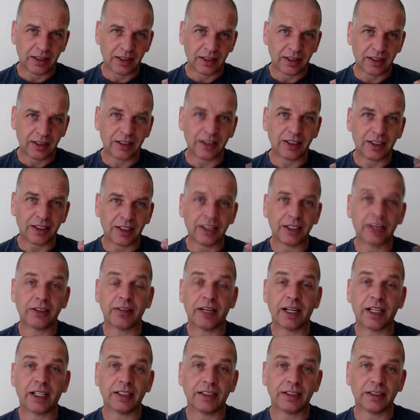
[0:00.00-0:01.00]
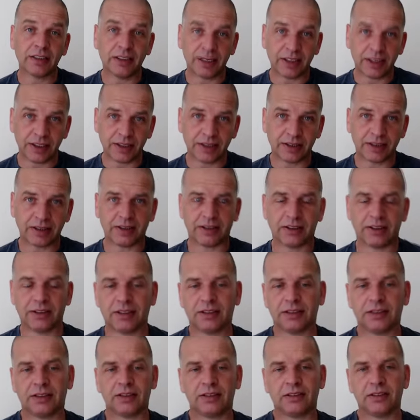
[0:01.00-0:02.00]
at the correct distance,